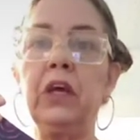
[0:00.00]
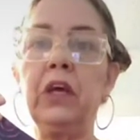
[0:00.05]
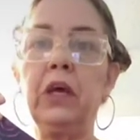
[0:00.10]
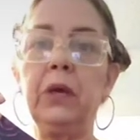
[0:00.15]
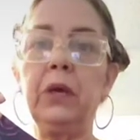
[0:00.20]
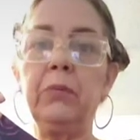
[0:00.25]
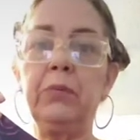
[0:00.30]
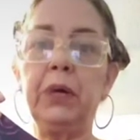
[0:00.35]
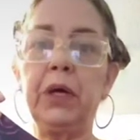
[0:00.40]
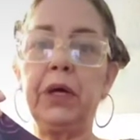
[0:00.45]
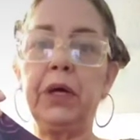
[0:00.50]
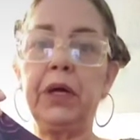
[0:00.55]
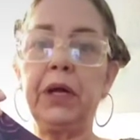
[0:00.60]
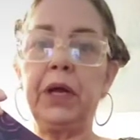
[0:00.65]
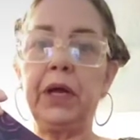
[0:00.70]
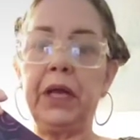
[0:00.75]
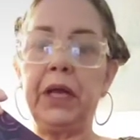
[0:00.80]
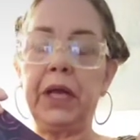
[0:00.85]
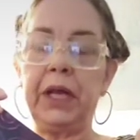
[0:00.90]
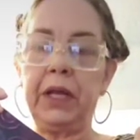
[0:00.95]
But
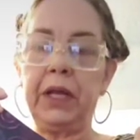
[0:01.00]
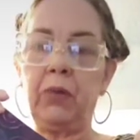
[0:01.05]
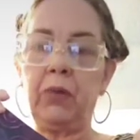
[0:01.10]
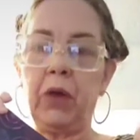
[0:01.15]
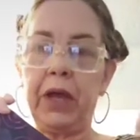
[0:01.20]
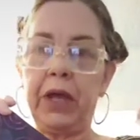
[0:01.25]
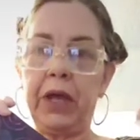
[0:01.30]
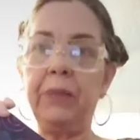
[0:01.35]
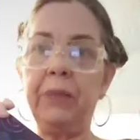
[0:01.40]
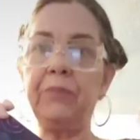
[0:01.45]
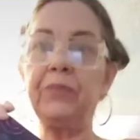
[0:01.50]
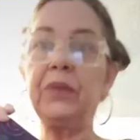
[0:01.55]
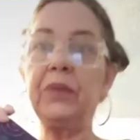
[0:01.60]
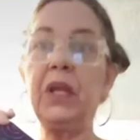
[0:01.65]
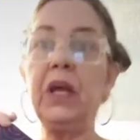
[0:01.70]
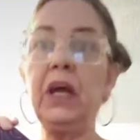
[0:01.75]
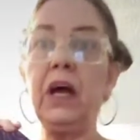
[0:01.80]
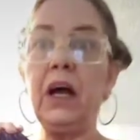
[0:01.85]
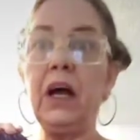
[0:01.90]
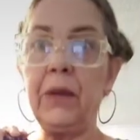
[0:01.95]
anyway,
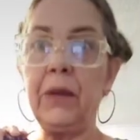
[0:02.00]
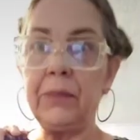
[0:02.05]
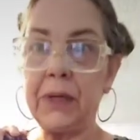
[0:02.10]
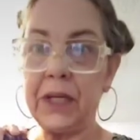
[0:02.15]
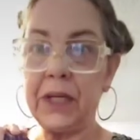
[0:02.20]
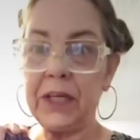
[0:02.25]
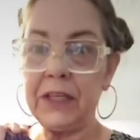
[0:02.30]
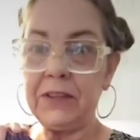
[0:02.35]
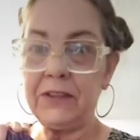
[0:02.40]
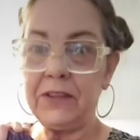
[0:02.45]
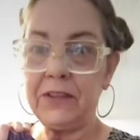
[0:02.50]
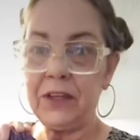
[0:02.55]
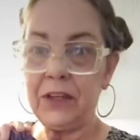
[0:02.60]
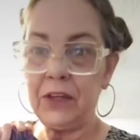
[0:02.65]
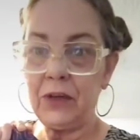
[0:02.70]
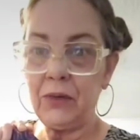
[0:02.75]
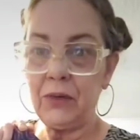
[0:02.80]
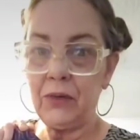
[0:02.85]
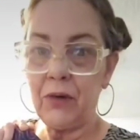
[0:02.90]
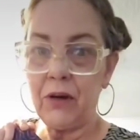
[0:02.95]
I'm going to
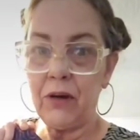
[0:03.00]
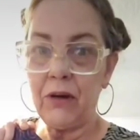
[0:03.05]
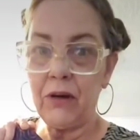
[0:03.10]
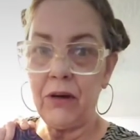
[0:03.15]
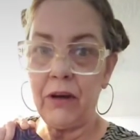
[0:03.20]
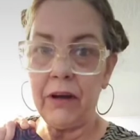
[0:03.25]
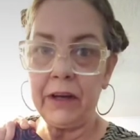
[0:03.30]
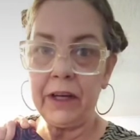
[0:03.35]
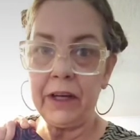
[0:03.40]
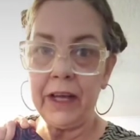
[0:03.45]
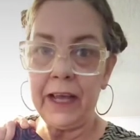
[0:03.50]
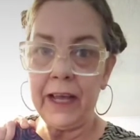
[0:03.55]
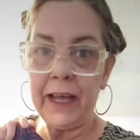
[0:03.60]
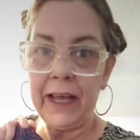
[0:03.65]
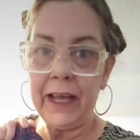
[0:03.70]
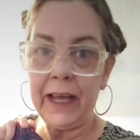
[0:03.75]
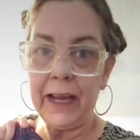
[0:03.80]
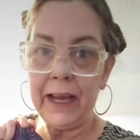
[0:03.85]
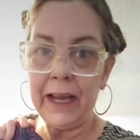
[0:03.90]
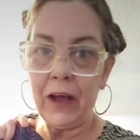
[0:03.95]
continue on
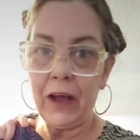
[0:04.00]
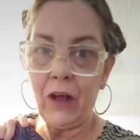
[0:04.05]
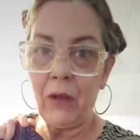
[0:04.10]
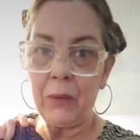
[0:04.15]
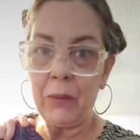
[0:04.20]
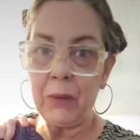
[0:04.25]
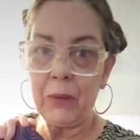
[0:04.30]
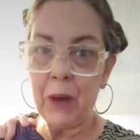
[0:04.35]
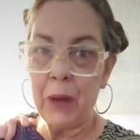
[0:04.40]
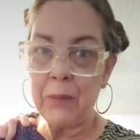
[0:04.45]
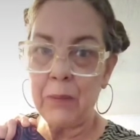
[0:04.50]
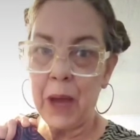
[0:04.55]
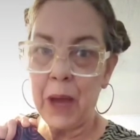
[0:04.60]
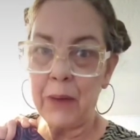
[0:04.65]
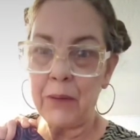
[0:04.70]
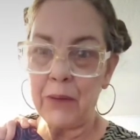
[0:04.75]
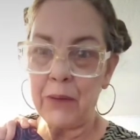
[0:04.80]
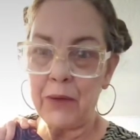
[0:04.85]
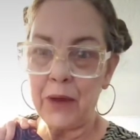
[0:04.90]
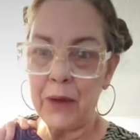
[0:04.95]
and I'll be right back
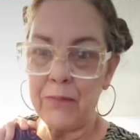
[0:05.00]
with you.